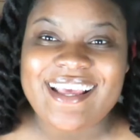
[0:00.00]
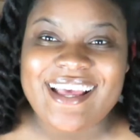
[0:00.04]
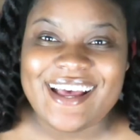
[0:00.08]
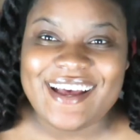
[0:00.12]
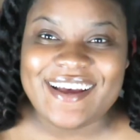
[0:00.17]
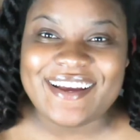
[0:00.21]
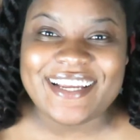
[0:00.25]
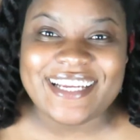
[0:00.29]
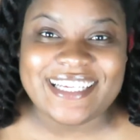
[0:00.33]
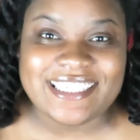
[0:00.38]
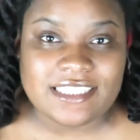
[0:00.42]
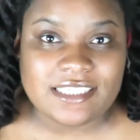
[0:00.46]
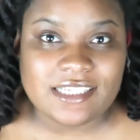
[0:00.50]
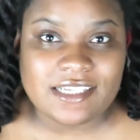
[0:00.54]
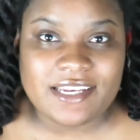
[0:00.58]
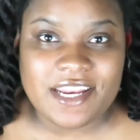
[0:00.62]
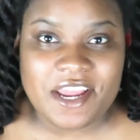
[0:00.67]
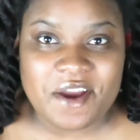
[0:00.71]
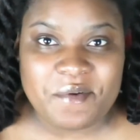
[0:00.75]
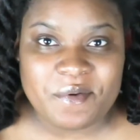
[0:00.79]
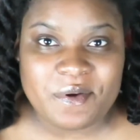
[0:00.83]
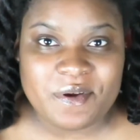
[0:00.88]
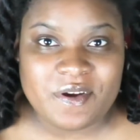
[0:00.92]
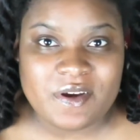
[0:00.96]
Okay, so
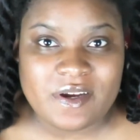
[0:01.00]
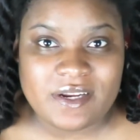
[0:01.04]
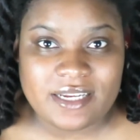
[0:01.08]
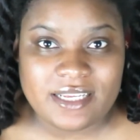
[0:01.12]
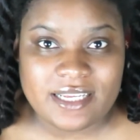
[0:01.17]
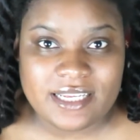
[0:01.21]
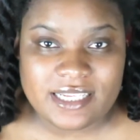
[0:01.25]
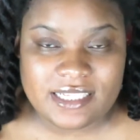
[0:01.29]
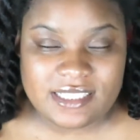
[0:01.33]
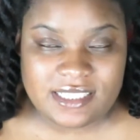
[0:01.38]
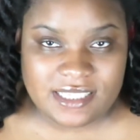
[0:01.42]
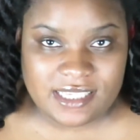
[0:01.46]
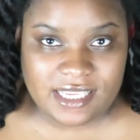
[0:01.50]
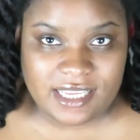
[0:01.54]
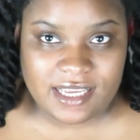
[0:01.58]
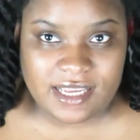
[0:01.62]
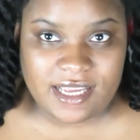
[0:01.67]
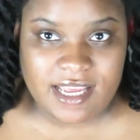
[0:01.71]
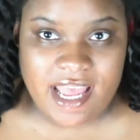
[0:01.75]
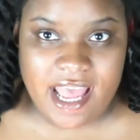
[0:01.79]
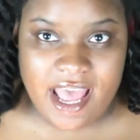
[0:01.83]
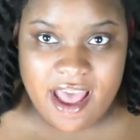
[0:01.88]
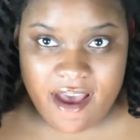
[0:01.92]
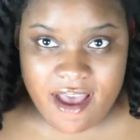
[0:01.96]
now we're going to get to
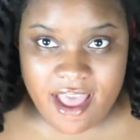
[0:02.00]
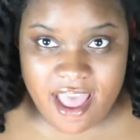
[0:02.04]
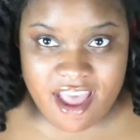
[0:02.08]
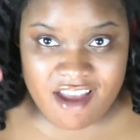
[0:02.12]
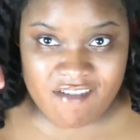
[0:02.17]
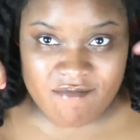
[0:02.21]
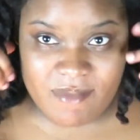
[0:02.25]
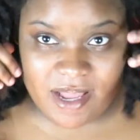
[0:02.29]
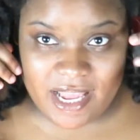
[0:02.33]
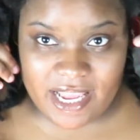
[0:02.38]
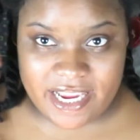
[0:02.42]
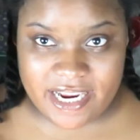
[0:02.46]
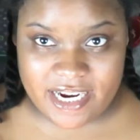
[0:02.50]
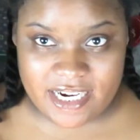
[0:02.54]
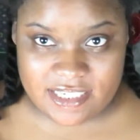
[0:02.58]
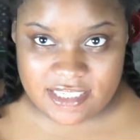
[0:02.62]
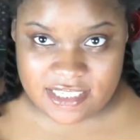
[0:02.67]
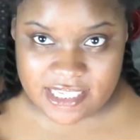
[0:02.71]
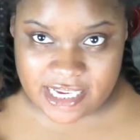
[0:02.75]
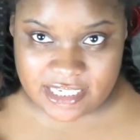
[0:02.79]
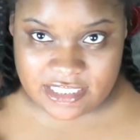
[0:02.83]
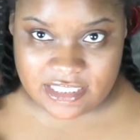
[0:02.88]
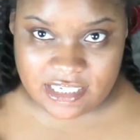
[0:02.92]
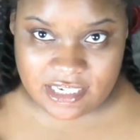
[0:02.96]
how I have my hair
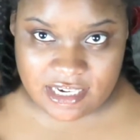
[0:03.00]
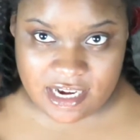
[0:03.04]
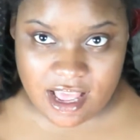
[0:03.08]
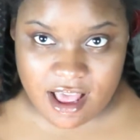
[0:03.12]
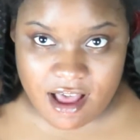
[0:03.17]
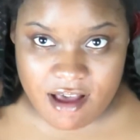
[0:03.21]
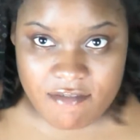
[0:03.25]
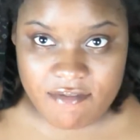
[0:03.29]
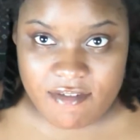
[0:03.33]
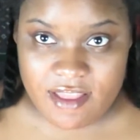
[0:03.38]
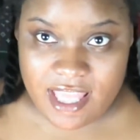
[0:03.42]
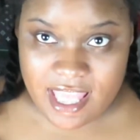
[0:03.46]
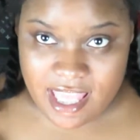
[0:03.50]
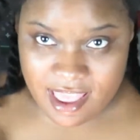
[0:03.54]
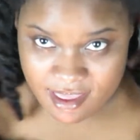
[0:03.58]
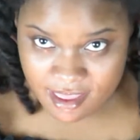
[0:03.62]
sectioned off.